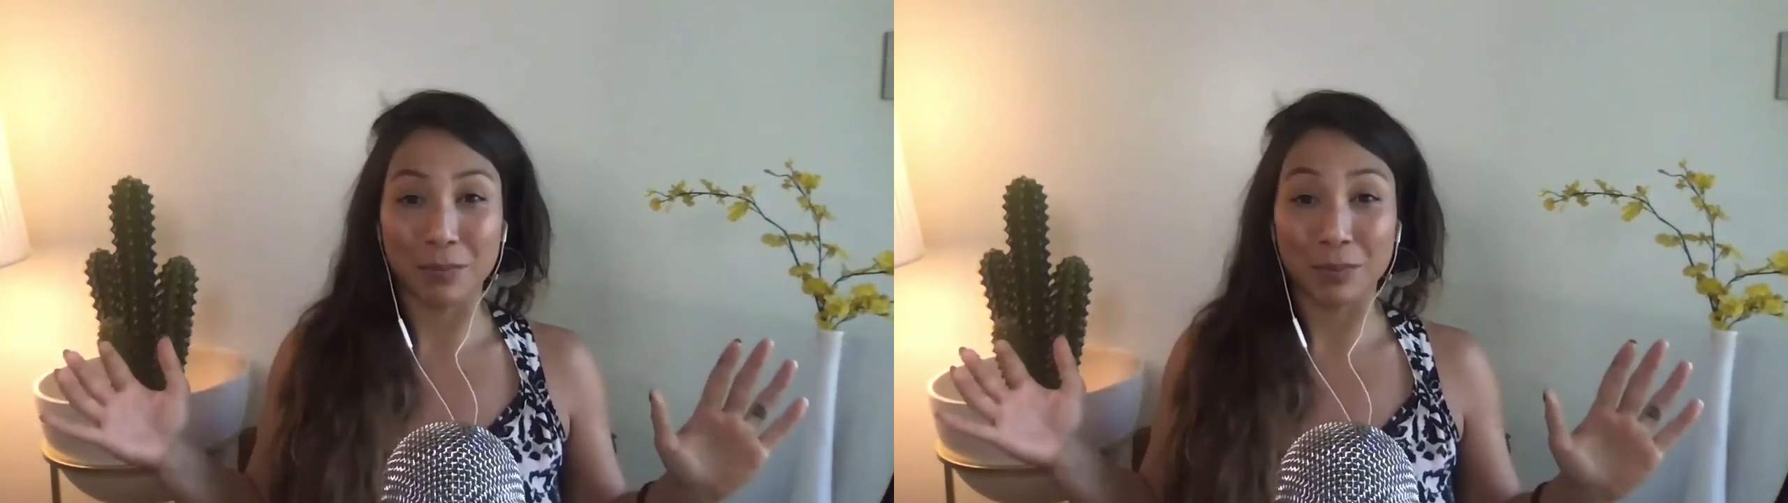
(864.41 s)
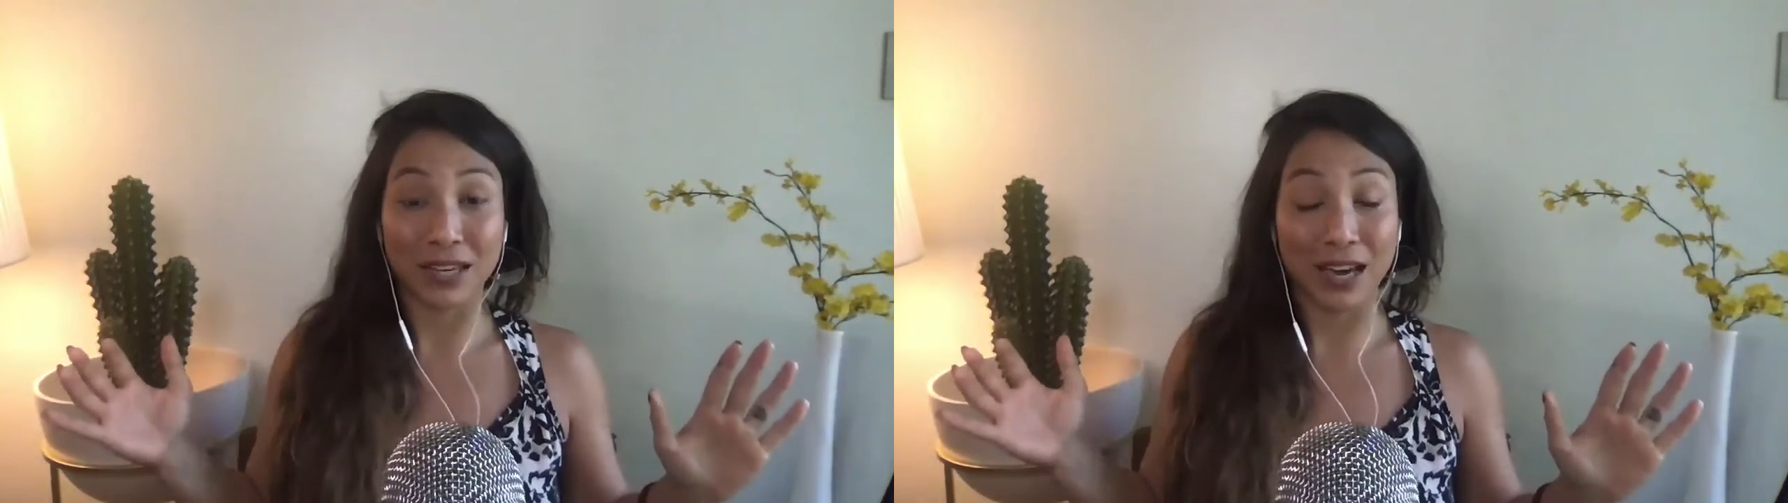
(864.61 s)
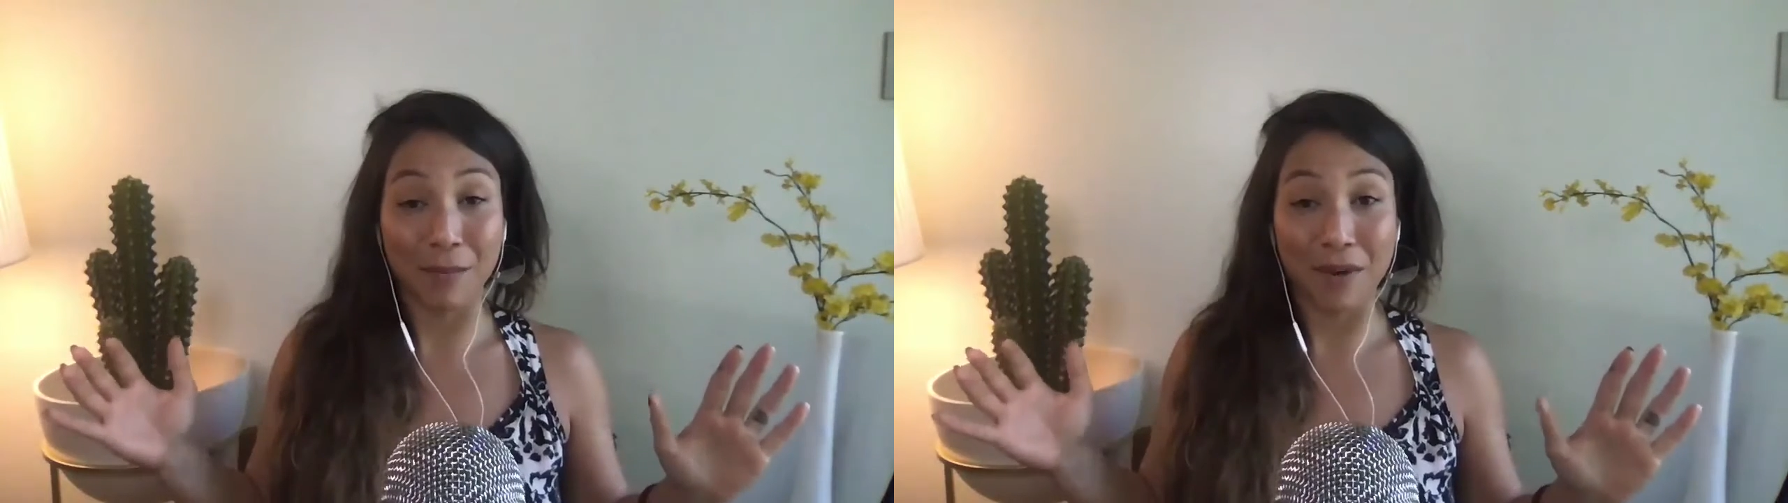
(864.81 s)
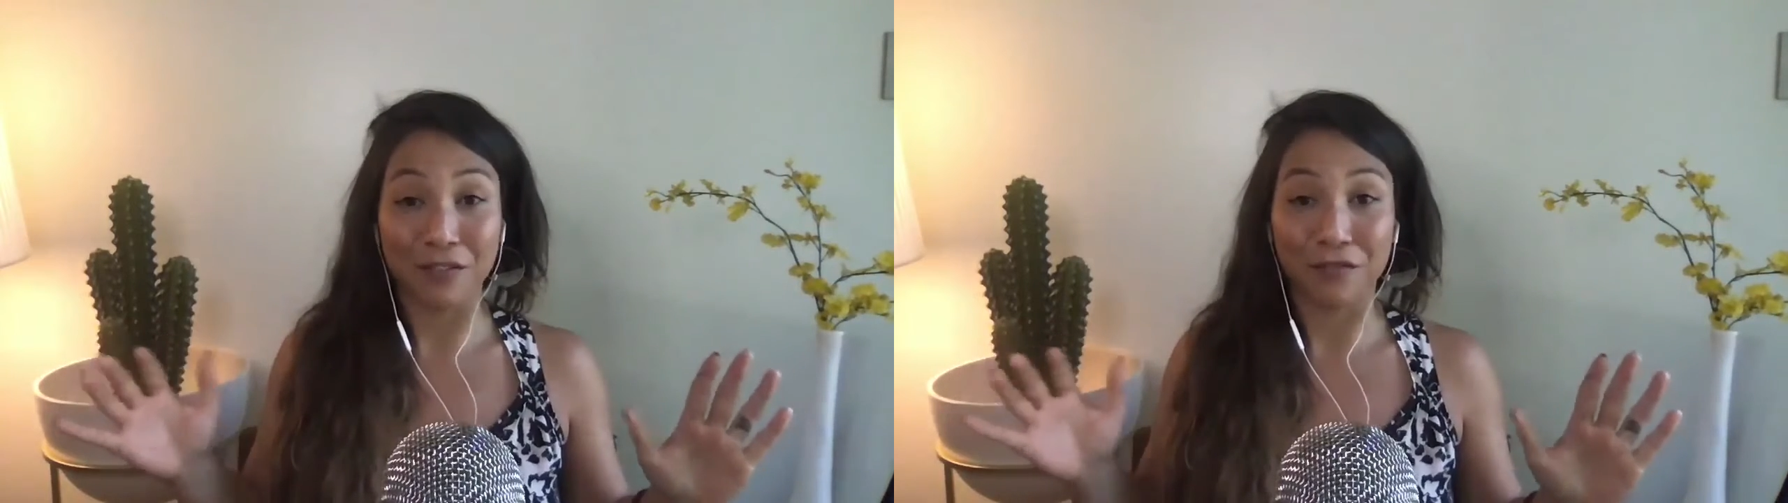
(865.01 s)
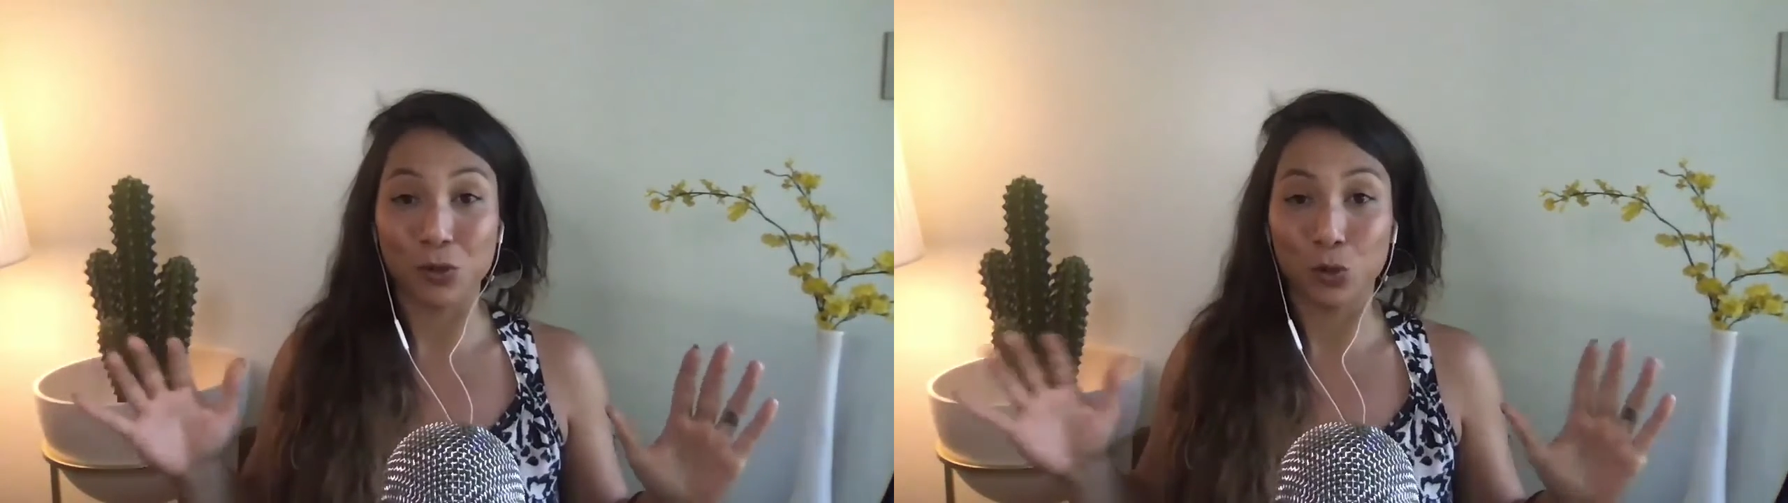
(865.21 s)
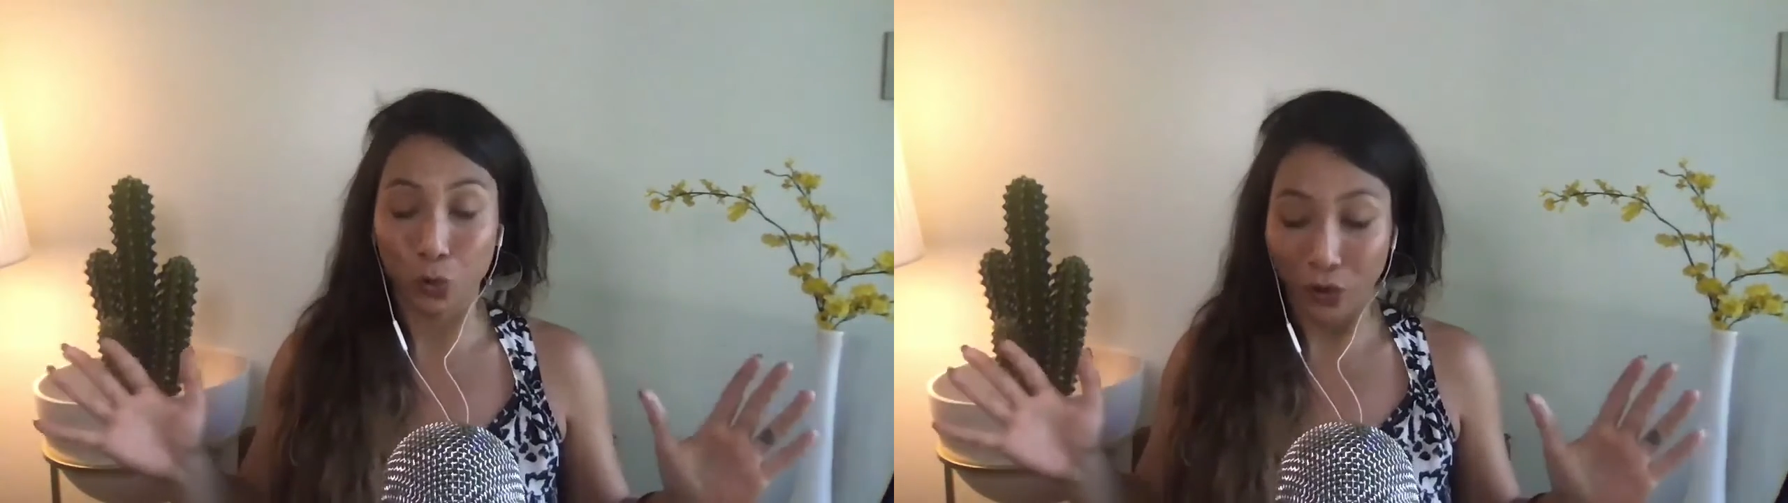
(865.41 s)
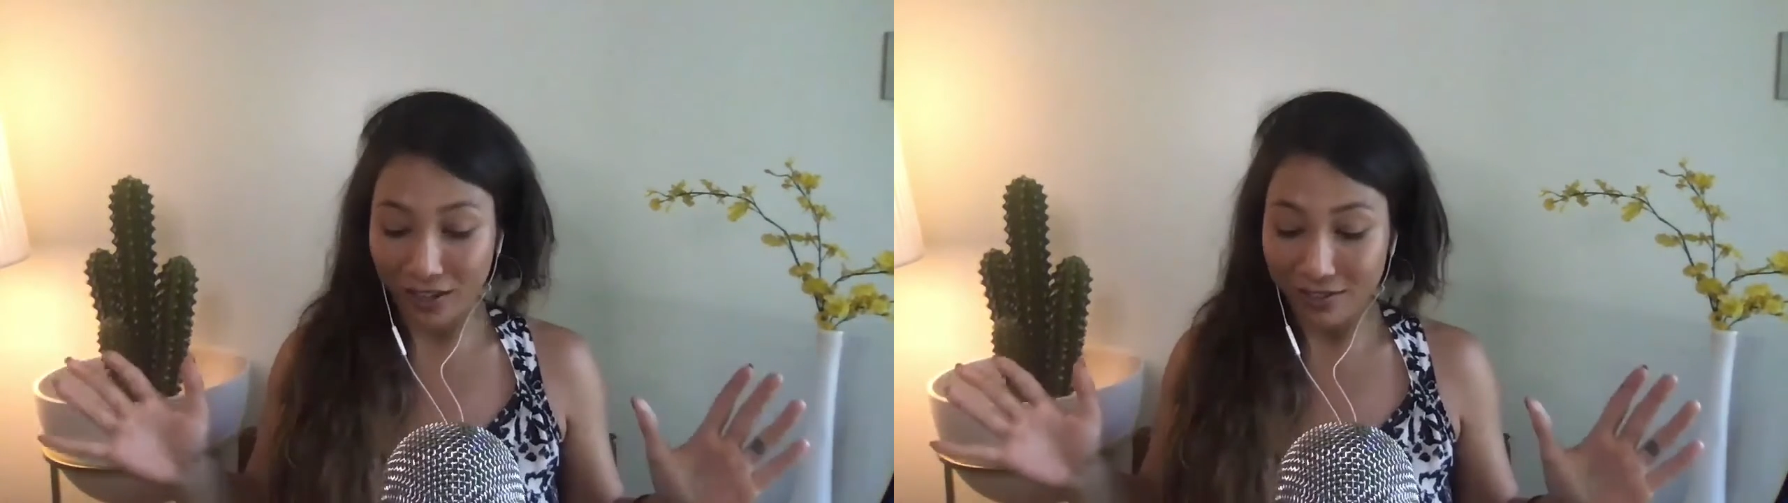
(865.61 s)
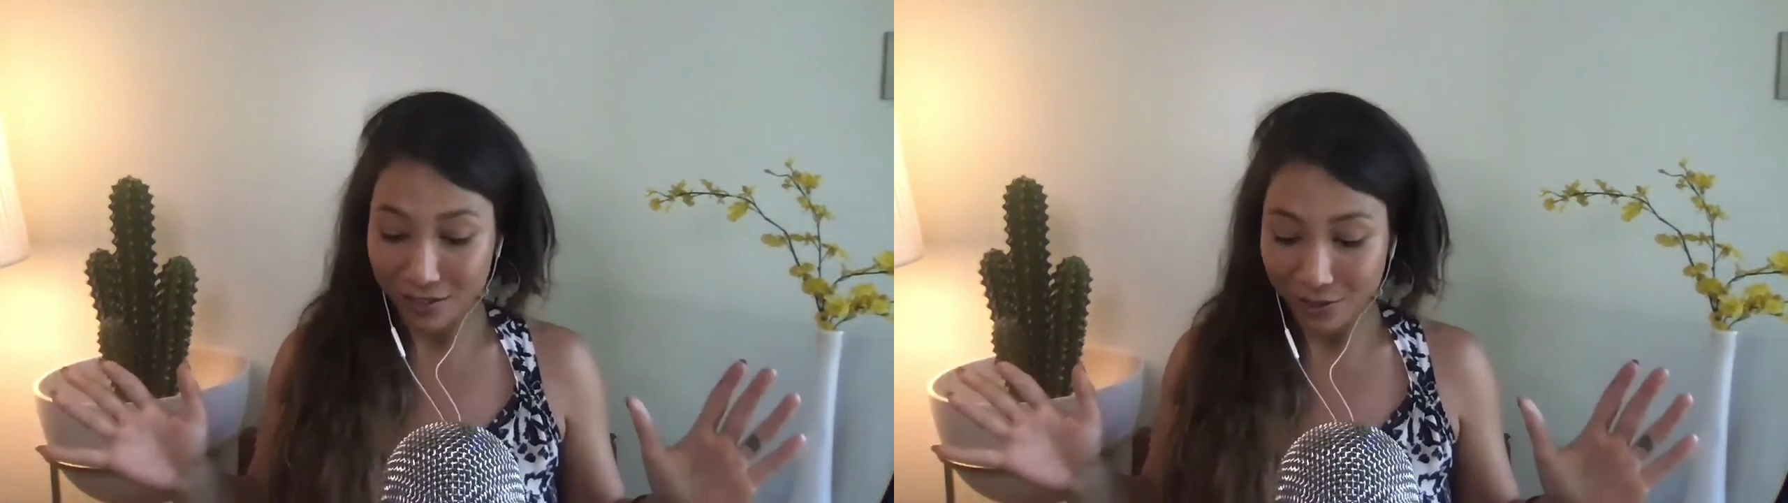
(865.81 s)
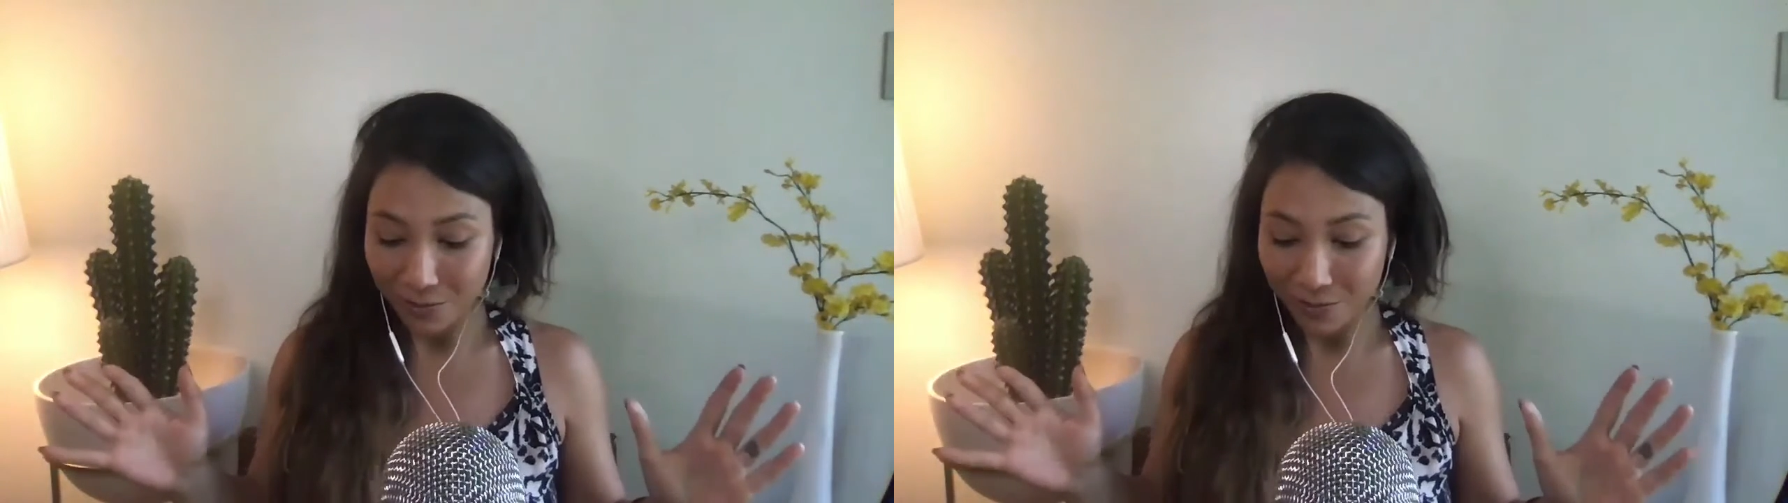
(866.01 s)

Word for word: p.m. and feel great.